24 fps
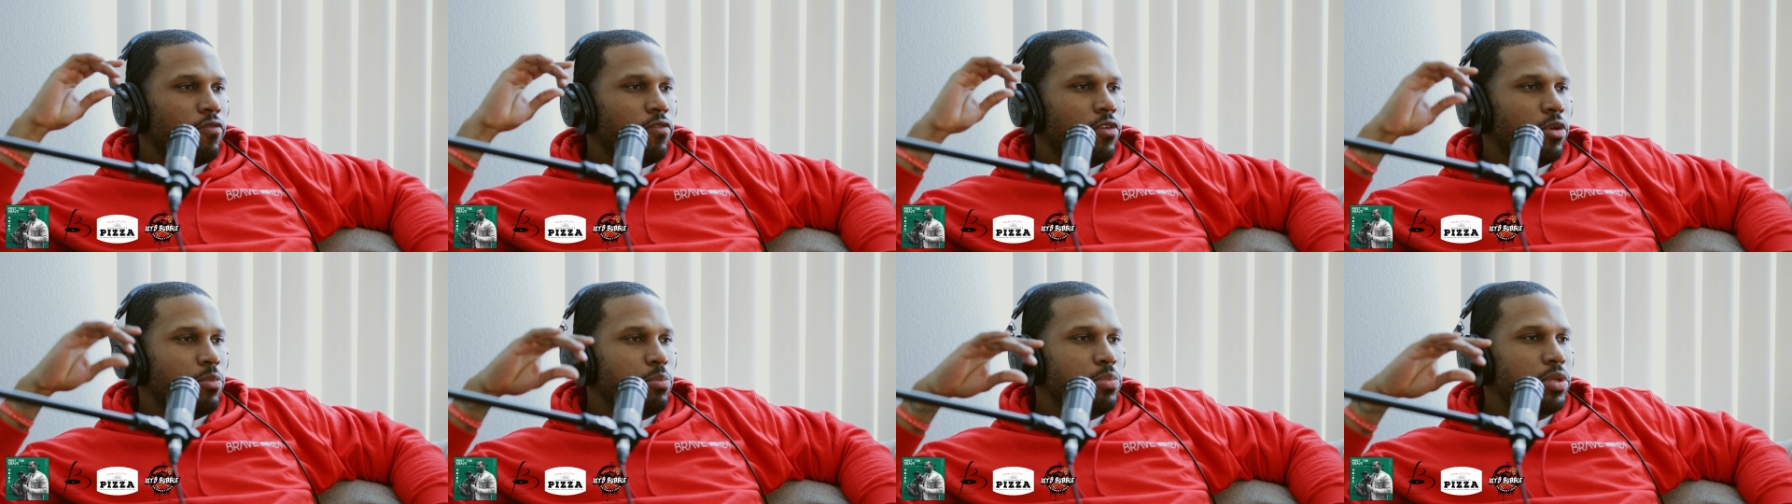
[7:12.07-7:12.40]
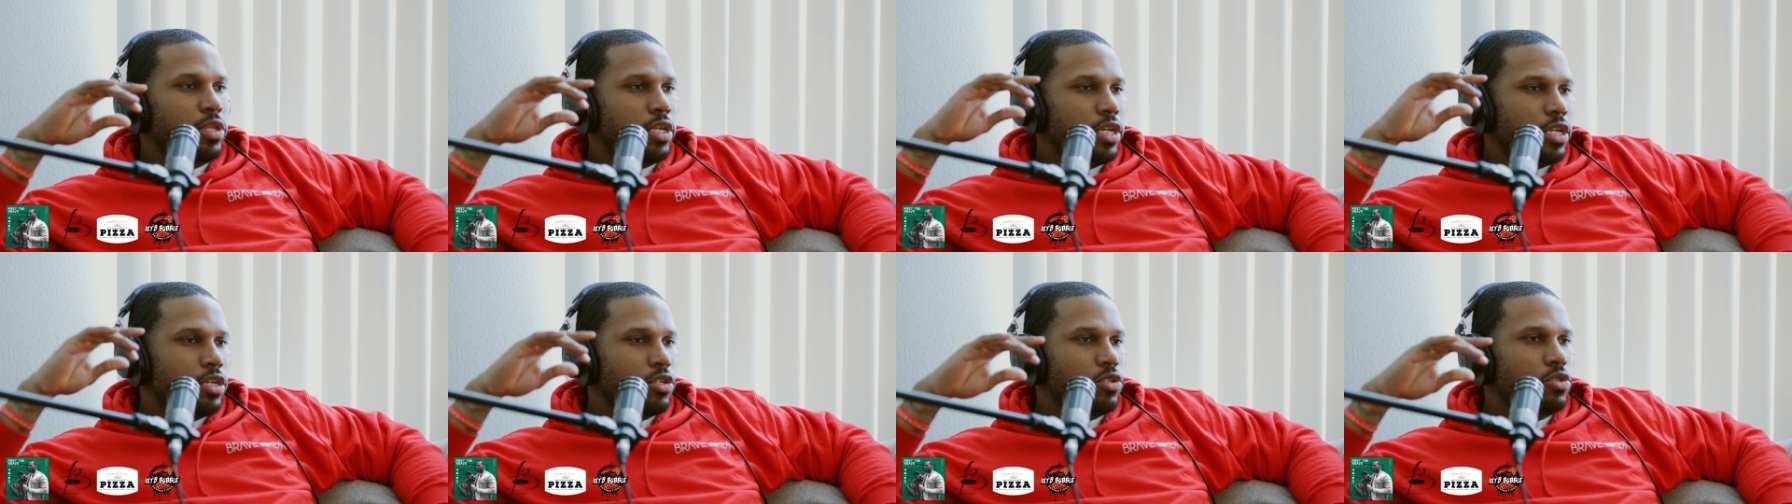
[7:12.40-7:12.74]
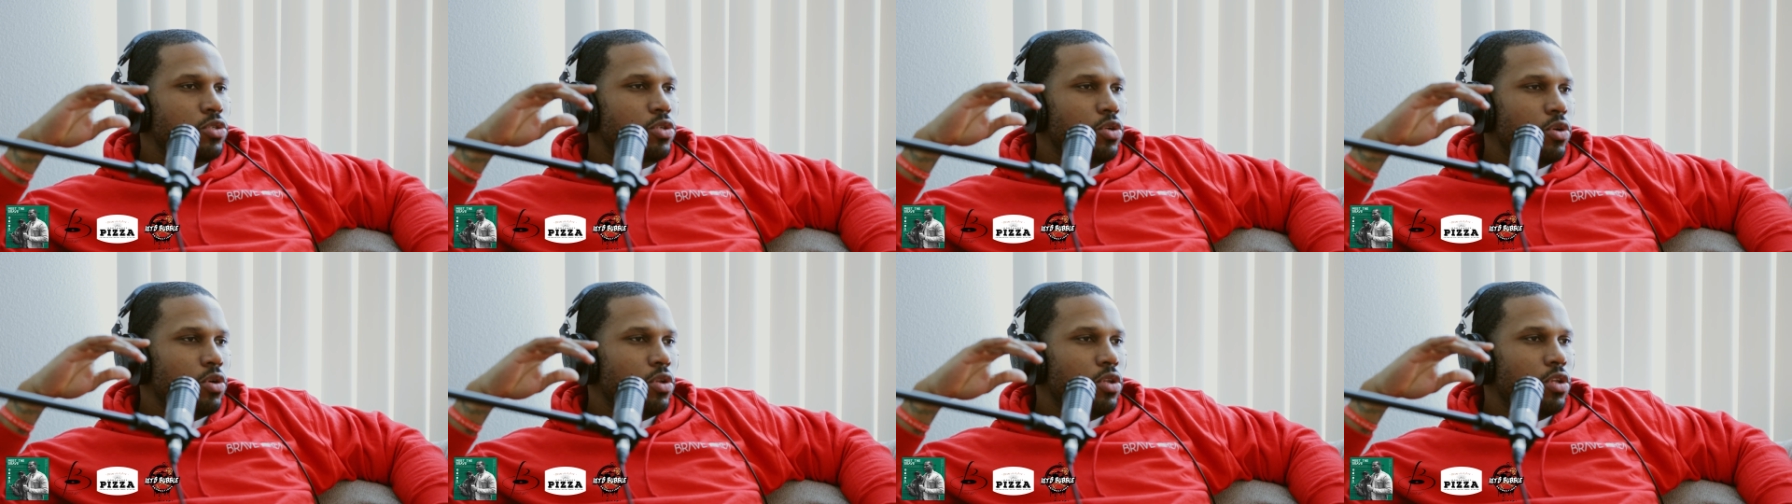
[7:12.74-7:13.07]
complete
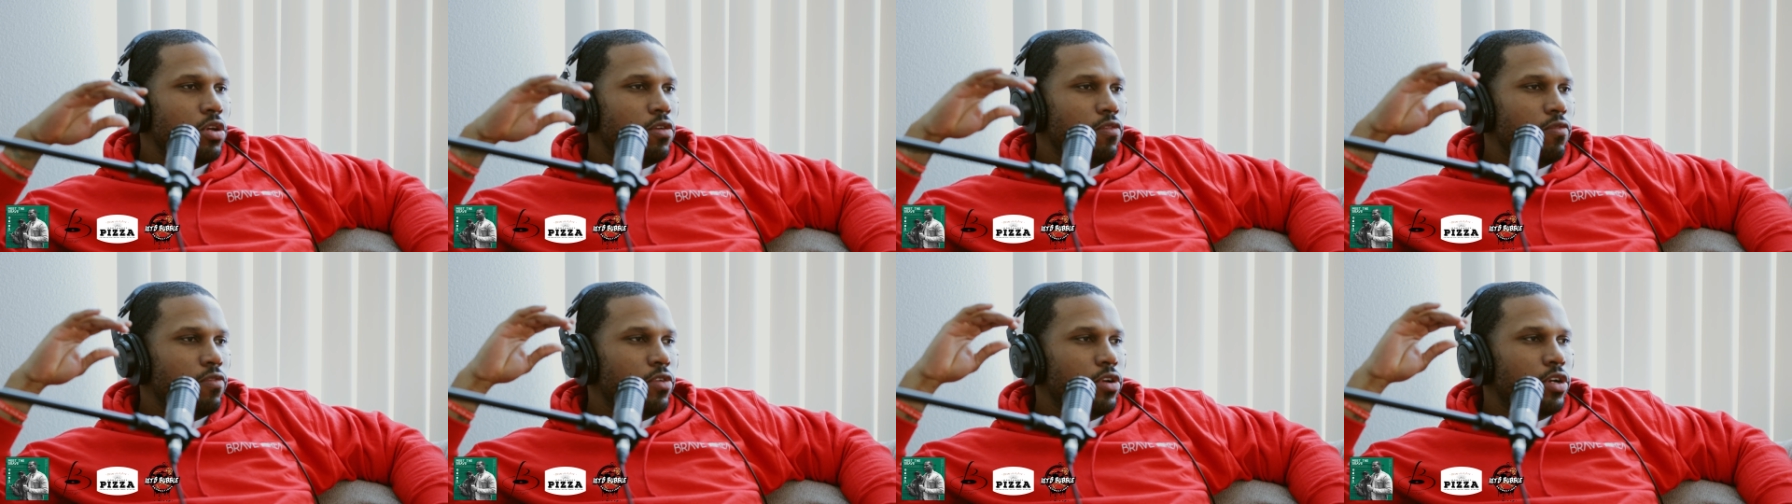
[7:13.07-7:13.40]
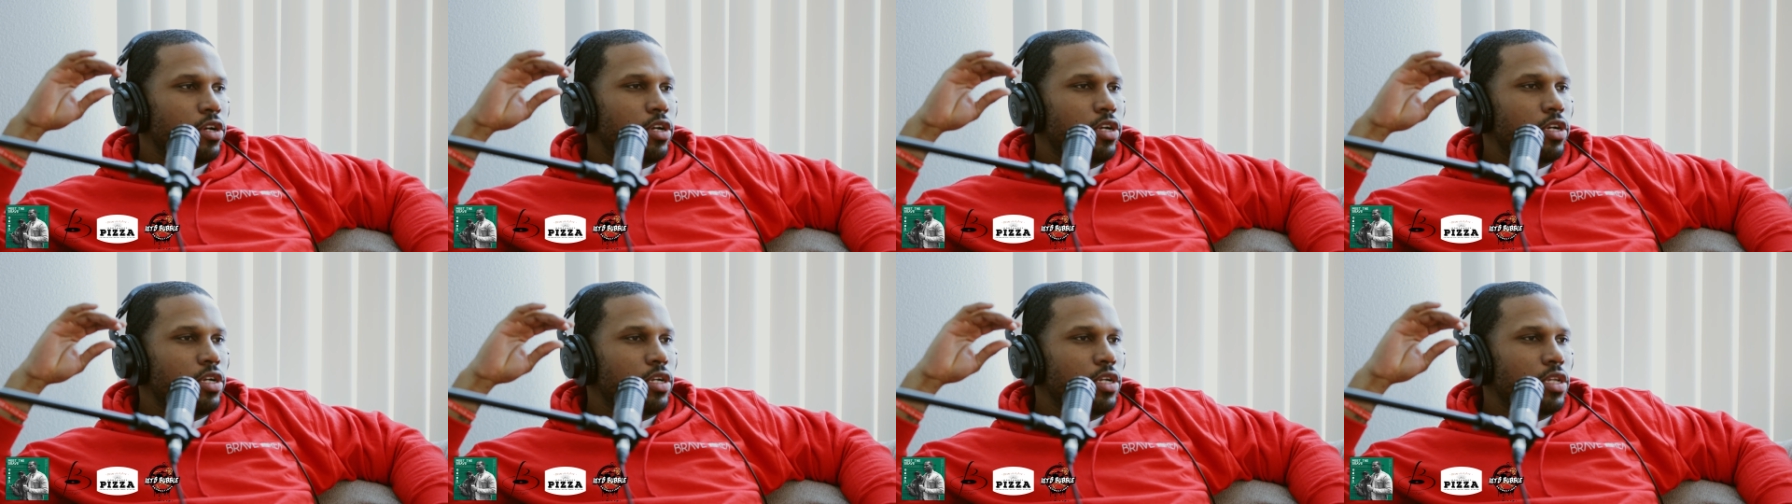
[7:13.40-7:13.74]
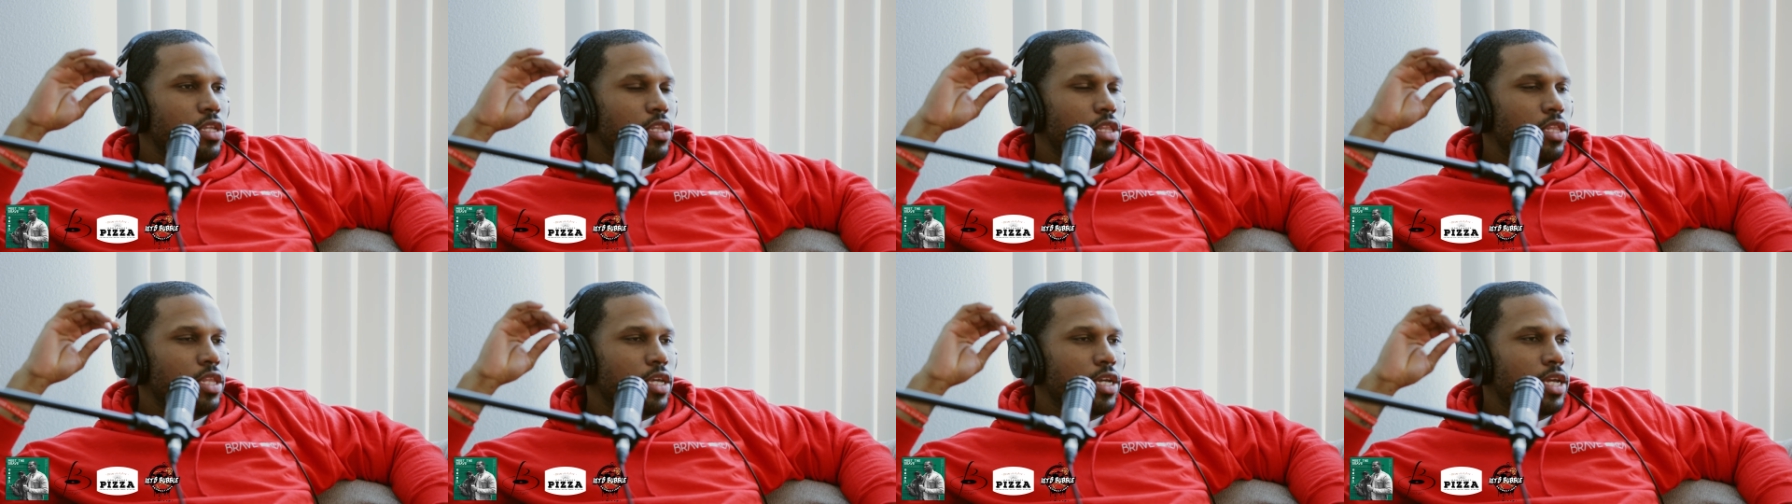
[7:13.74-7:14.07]
control over
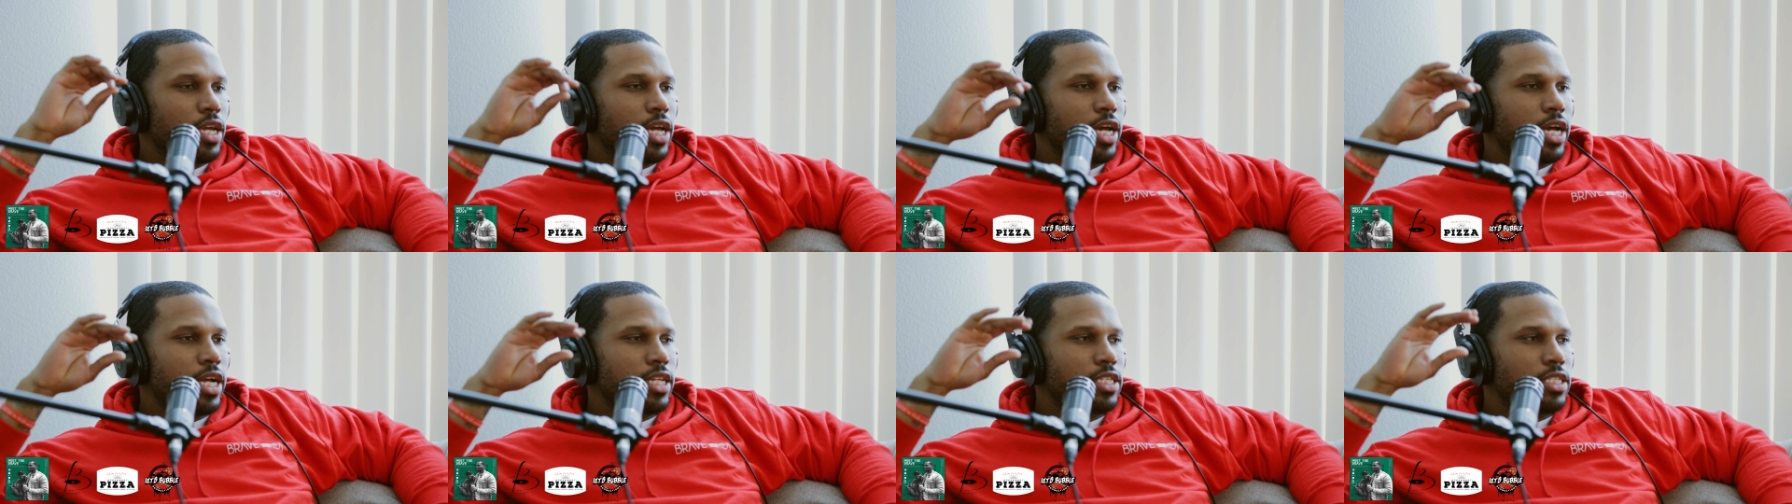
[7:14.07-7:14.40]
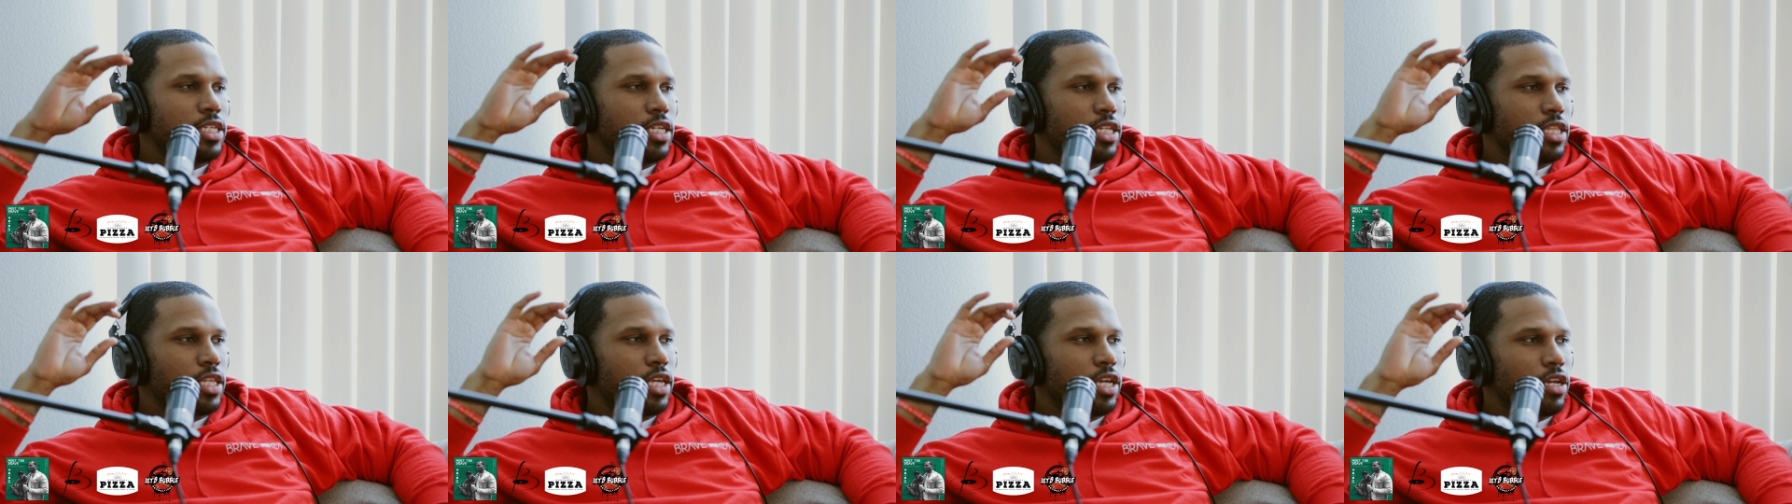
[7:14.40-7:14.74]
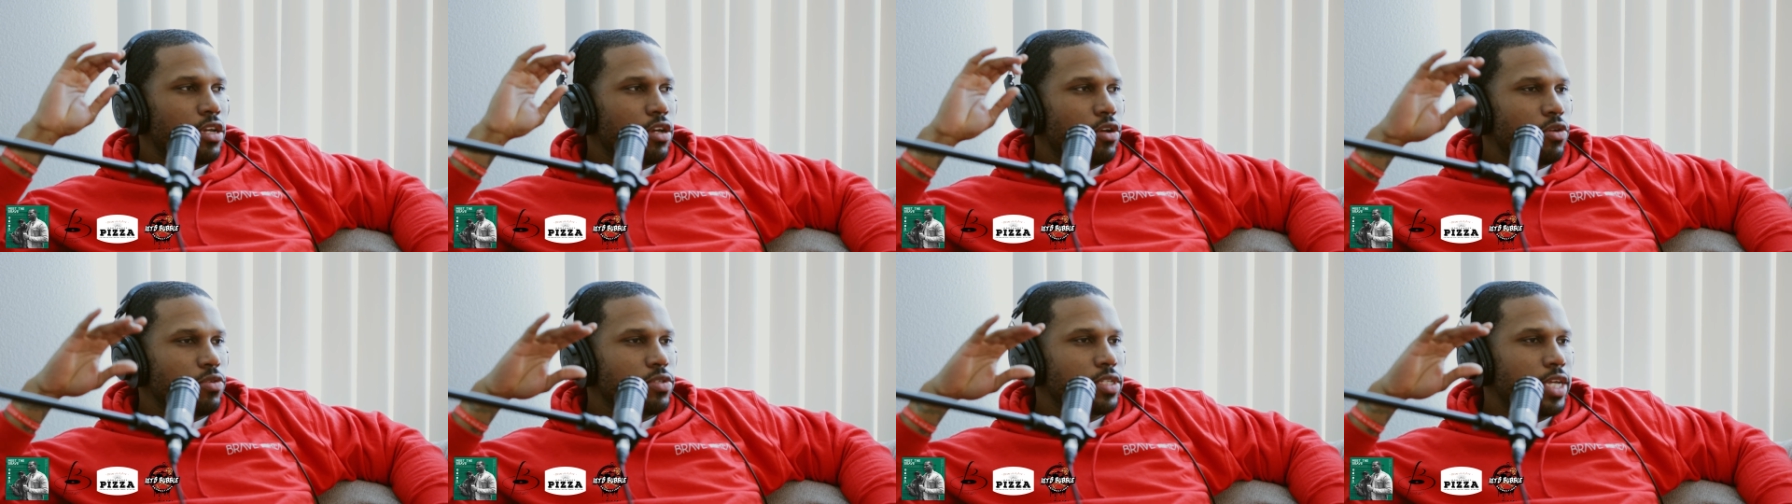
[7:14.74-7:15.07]
the content that
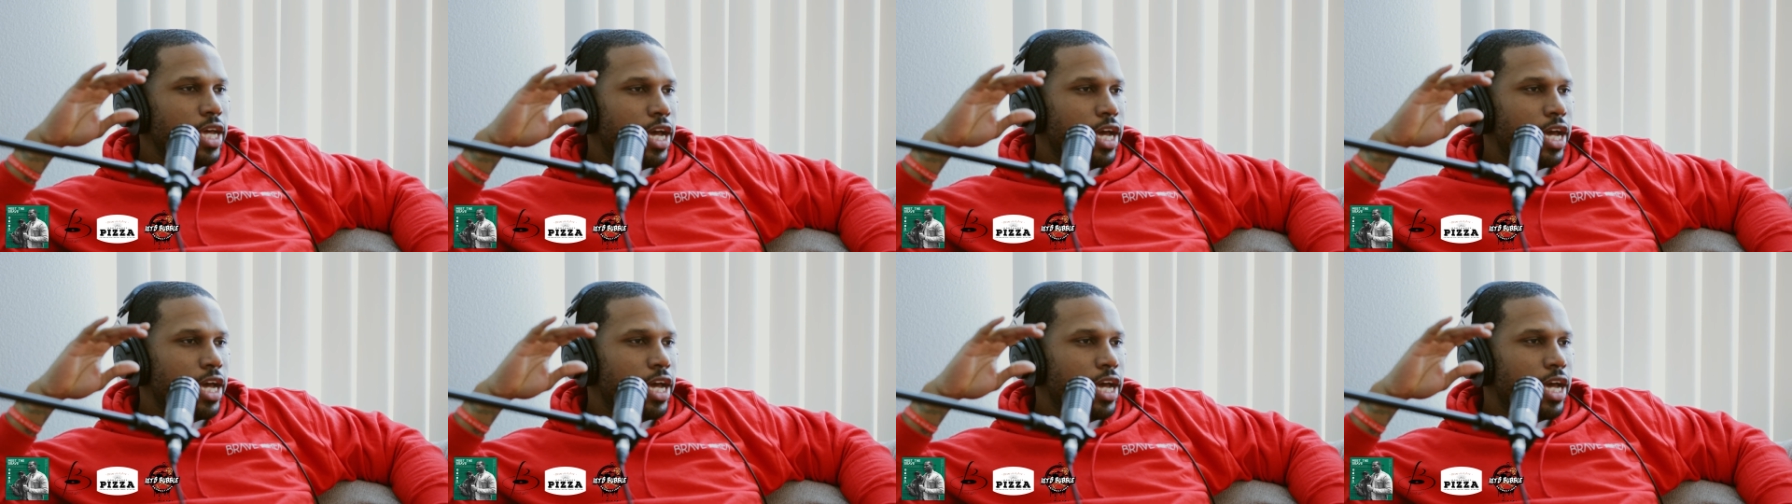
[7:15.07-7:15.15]
goes